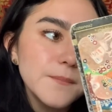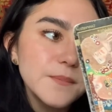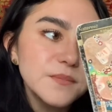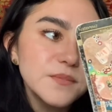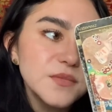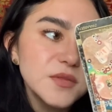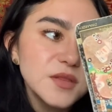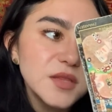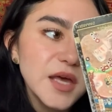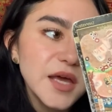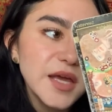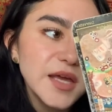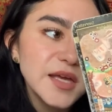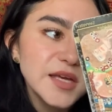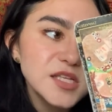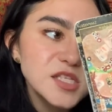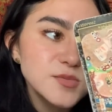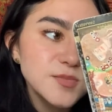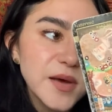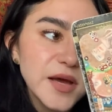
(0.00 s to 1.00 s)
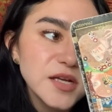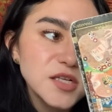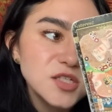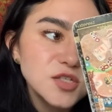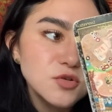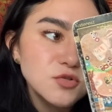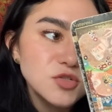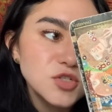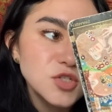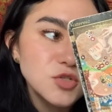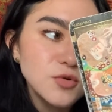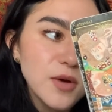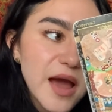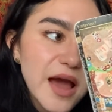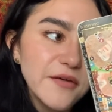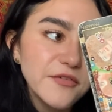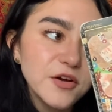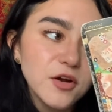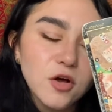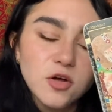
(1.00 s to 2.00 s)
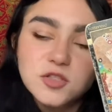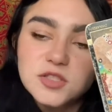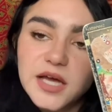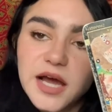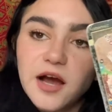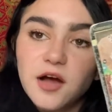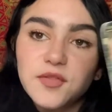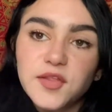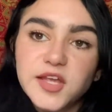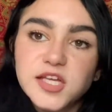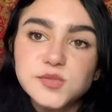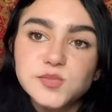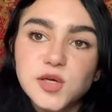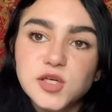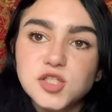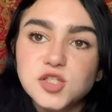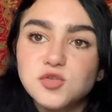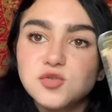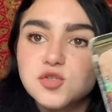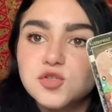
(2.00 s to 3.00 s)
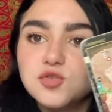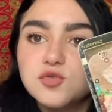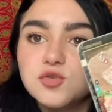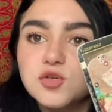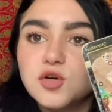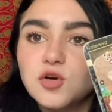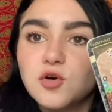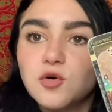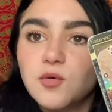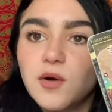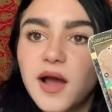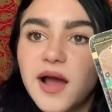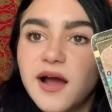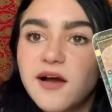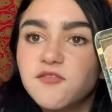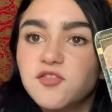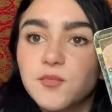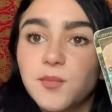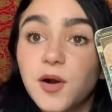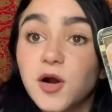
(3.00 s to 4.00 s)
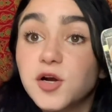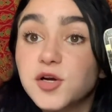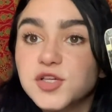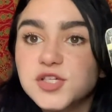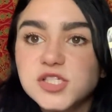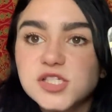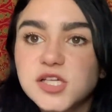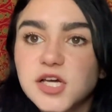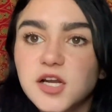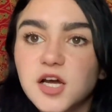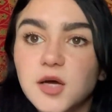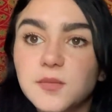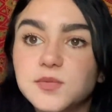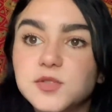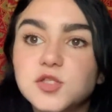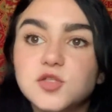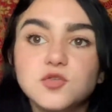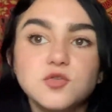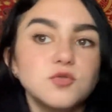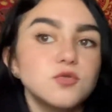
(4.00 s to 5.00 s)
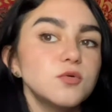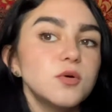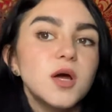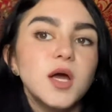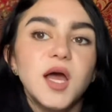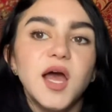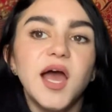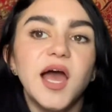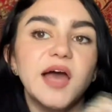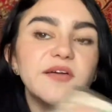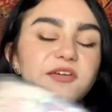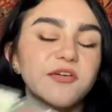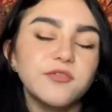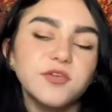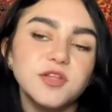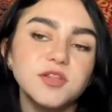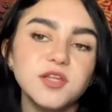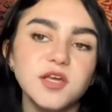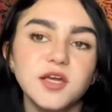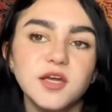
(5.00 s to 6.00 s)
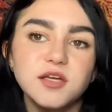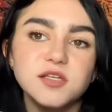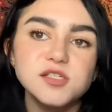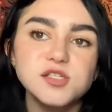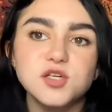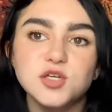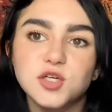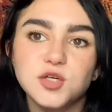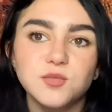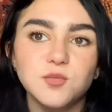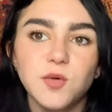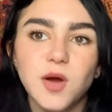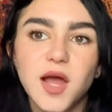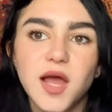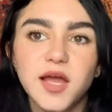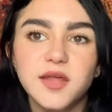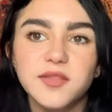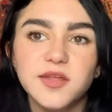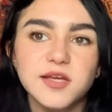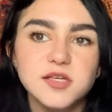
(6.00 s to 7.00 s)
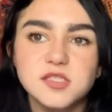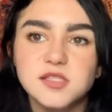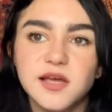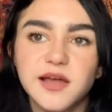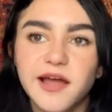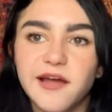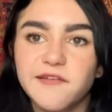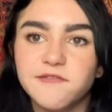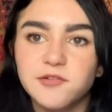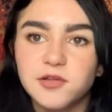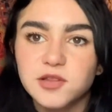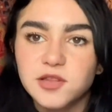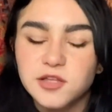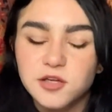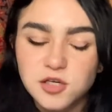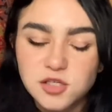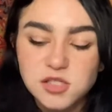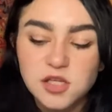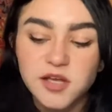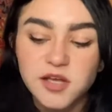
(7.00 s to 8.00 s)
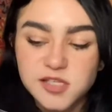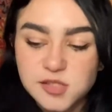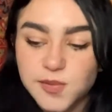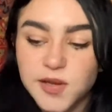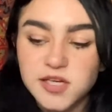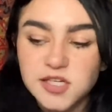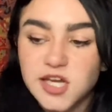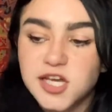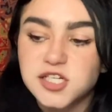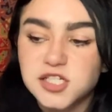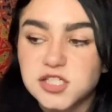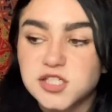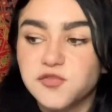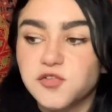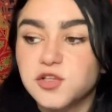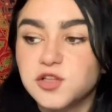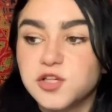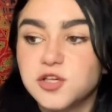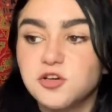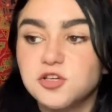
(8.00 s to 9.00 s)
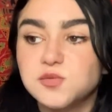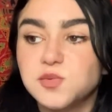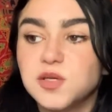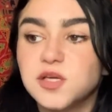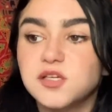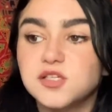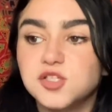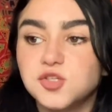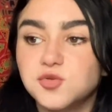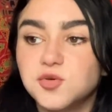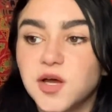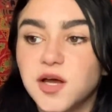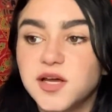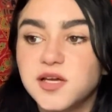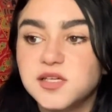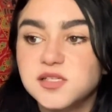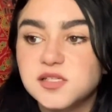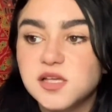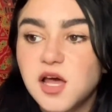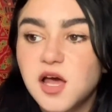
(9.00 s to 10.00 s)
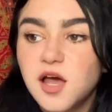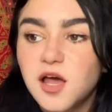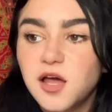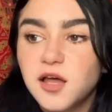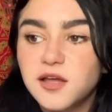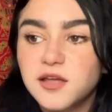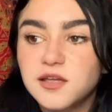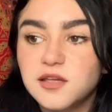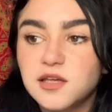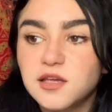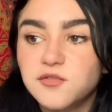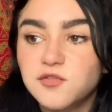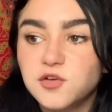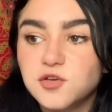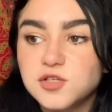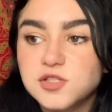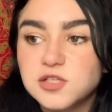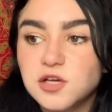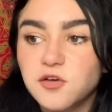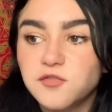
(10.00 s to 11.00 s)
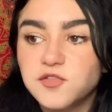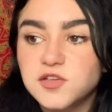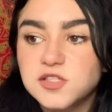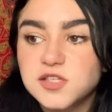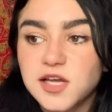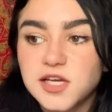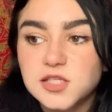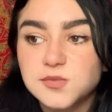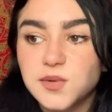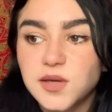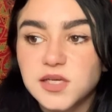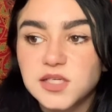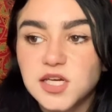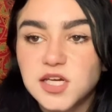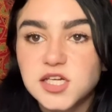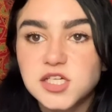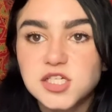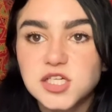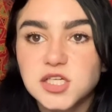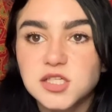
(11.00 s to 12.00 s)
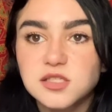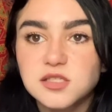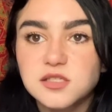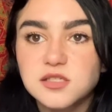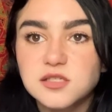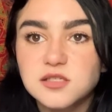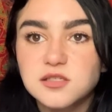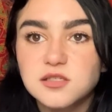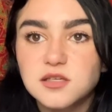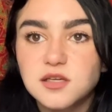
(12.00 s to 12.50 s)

They expect you to have it all down. They expect you to, have the party set up, to have everything a certain way. There's expectations for Leos because you guys give yourself these expectations.